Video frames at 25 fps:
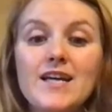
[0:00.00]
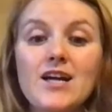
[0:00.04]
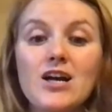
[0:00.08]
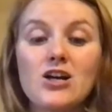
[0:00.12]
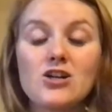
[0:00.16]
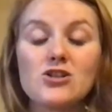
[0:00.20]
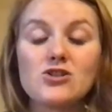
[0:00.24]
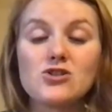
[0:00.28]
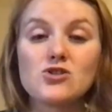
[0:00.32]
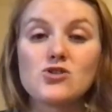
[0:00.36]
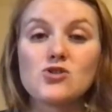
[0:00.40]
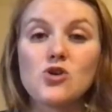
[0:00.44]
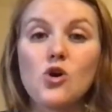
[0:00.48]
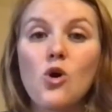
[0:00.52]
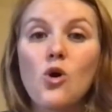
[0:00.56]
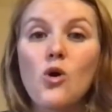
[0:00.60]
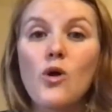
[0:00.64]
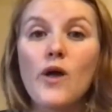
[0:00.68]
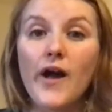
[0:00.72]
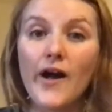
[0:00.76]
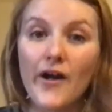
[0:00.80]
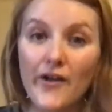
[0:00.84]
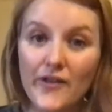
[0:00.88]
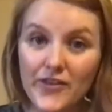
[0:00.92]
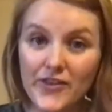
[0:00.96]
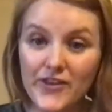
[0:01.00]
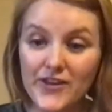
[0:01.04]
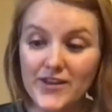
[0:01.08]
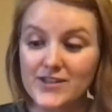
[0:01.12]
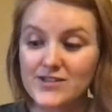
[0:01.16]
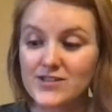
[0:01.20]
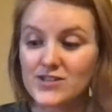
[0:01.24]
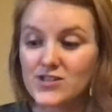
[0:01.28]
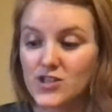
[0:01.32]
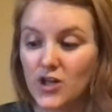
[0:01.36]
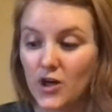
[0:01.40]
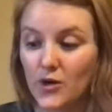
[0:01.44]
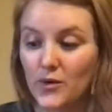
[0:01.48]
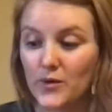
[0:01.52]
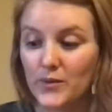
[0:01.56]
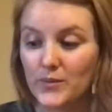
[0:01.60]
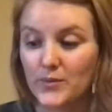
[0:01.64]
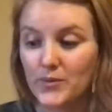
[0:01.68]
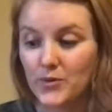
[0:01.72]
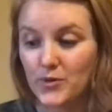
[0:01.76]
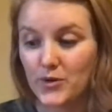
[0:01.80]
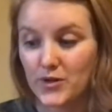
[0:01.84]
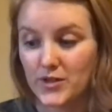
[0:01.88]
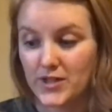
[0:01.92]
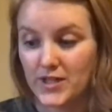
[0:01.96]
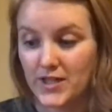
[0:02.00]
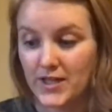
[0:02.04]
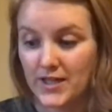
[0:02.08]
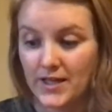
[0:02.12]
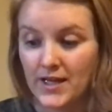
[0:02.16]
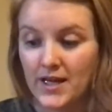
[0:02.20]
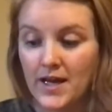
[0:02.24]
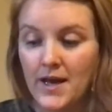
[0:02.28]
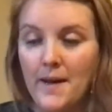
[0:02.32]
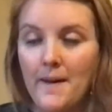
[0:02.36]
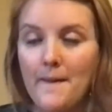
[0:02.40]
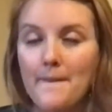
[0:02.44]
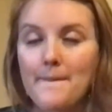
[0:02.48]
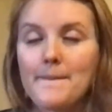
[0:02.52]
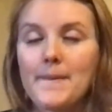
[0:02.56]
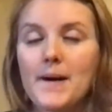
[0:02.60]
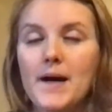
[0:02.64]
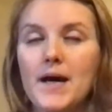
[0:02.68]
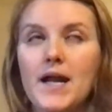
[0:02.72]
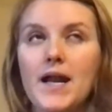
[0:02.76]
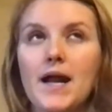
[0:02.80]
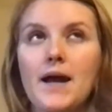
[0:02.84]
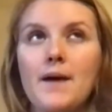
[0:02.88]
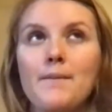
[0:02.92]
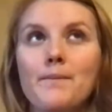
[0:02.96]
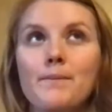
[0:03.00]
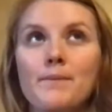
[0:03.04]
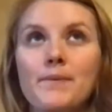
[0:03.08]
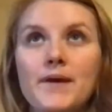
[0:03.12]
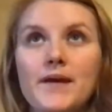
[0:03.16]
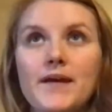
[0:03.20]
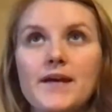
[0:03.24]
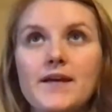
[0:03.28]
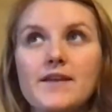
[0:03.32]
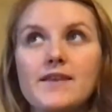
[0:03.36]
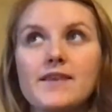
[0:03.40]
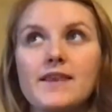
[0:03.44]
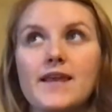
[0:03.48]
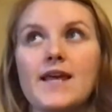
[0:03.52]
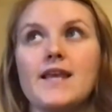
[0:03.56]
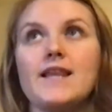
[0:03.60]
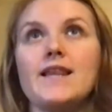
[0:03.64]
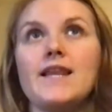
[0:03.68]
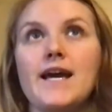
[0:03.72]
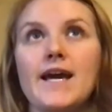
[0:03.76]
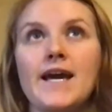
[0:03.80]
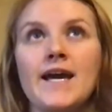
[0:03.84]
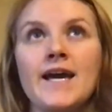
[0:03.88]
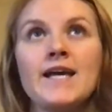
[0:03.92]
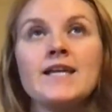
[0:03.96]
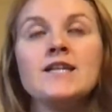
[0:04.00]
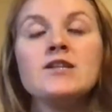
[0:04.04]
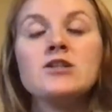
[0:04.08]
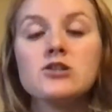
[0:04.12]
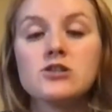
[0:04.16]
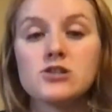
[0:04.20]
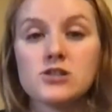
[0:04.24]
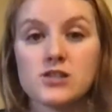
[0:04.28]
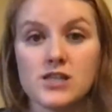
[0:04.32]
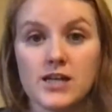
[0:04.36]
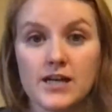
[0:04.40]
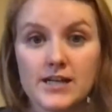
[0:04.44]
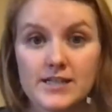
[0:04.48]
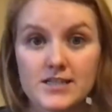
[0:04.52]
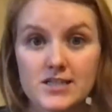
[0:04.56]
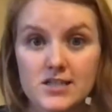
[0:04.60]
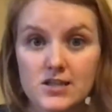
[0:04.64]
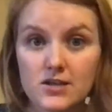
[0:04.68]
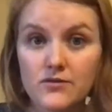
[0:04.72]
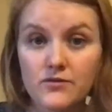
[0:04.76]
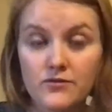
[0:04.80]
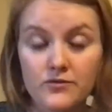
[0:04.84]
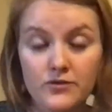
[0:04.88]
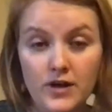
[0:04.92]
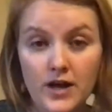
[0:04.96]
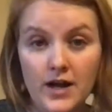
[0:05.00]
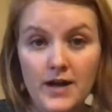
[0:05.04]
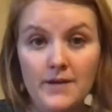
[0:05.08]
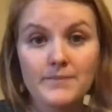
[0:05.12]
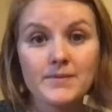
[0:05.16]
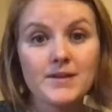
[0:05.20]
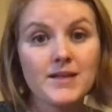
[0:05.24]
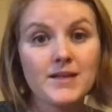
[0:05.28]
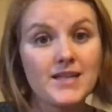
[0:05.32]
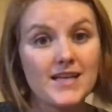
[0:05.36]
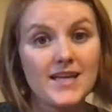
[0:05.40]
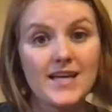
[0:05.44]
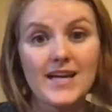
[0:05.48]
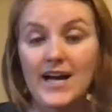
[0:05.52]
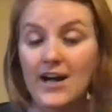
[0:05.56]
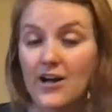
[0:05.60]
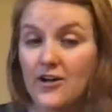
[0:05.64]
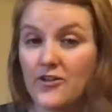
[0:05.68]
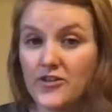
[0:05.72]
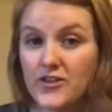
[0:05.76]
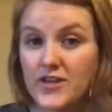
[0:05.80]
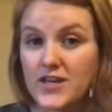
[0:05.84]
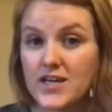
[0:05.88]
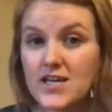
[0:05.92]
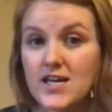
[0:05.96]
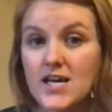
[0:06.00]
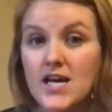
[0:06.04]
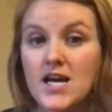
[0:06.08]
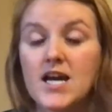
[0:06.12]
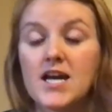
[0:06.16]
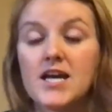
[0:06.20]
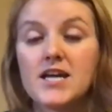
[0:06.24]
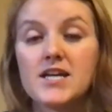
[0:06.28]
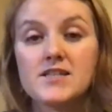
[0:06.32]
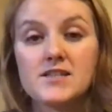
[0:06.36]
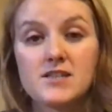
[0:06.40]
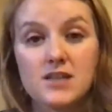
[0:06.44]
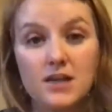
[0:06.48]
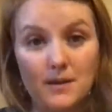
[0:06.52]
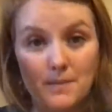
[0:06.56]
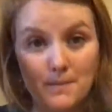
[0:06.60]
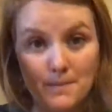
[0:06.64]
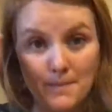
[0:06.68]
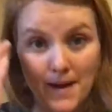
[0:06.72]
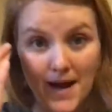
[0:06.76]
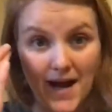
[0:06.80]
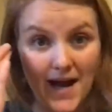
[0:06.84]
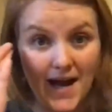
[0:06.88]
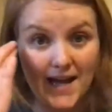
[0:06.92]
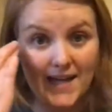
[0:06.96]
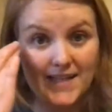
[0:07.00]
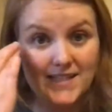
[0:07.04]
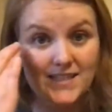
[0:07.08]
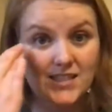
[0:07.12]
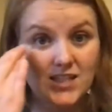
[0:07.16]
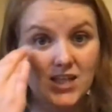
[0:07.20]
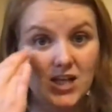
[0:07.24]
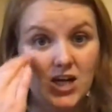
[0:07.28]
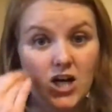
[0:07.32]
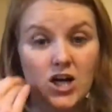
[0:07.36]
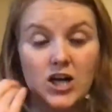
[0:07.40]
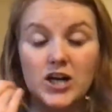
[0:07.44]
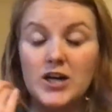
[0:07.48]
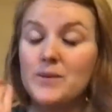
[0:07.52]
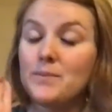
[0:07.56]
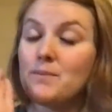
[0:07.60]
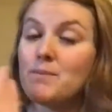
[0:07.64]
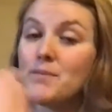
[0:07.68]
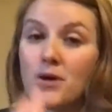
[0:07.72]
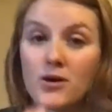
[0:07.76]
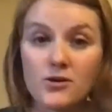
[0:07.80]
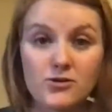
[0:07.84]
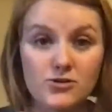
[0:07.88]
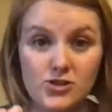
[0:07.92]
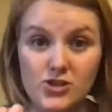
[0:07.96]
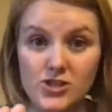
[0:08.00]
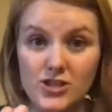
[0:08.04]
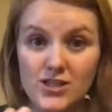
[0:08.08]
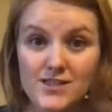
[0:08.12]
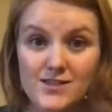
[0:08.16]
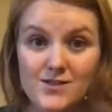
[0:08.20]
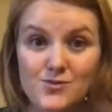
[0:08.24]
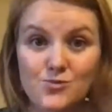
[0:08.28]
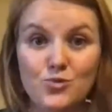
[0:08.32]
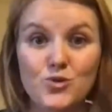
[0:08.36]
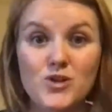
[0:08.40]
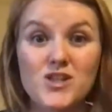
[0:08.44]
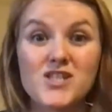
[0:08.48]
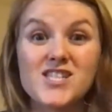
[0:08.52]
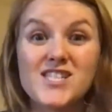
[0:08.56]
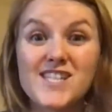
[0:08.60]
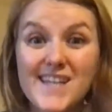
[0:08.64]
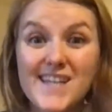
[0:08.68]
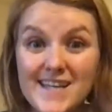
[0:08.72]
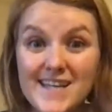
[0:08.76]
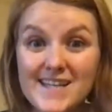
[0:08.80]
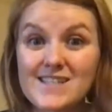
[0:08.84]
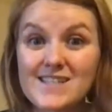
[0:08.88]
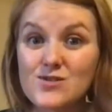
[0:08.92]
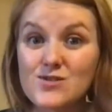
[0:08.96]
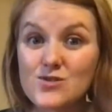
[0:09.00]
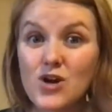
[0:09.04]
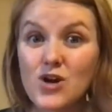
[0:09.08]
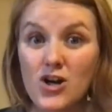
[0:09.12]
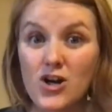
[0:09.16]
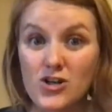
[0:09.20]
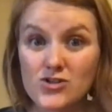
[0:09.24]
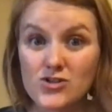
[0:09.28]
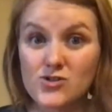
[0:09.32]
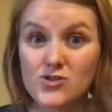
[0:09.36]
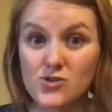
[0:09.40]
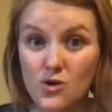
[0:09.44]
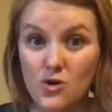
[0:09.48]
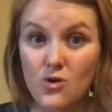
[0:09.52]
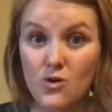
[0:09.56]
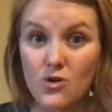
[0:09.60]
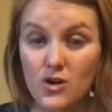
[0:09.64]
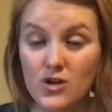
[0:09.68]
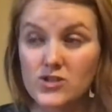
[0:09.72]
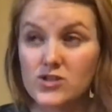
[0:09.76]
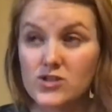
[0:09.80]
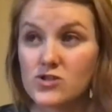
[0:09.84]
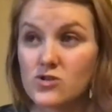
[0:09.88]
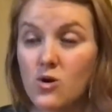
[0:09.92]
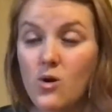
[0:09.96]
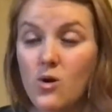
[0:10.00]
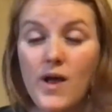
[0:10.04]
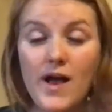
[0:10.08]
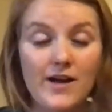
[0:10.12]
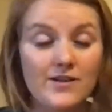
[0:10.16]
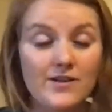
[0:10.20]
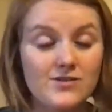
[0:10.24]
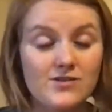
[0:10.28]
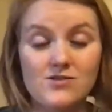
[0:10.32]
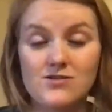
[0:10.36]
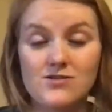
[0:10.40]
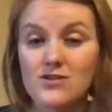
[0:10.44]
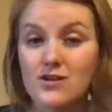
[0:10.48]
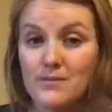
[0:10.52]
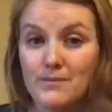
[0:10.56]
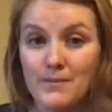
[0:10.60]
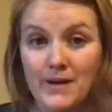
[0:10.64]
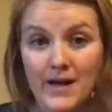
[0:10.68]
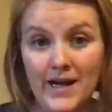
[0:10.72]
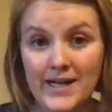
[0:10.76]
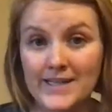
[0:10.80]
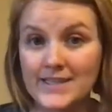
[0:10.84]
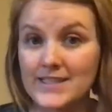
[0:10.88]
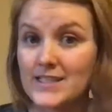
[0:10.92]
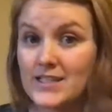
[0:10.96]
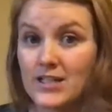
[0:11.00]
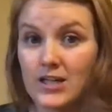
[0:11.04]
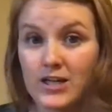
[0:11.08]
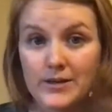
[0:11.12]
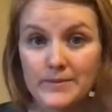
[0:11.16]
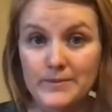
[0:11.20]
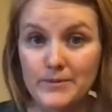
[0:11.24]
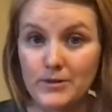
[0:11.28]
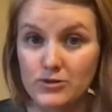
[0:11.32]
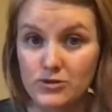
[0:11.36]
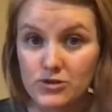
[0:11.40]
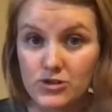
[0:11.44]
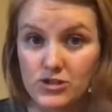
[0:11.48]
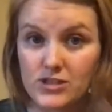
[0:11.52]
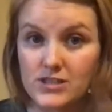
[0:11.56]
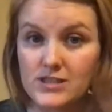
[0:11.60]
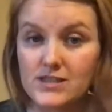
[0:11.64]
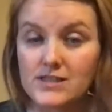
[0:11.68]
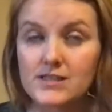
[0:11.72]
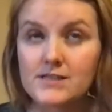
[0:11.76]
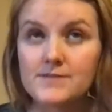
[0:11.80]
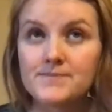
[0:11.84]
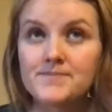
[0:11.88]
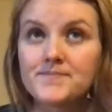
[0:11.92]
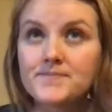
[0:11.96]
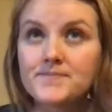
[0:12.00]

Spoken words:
our soul healthy is so important. But a big thing that hinders us from getting healthy is our mind, our emotions, which is our soul. Our soul house is our mind and our emotions.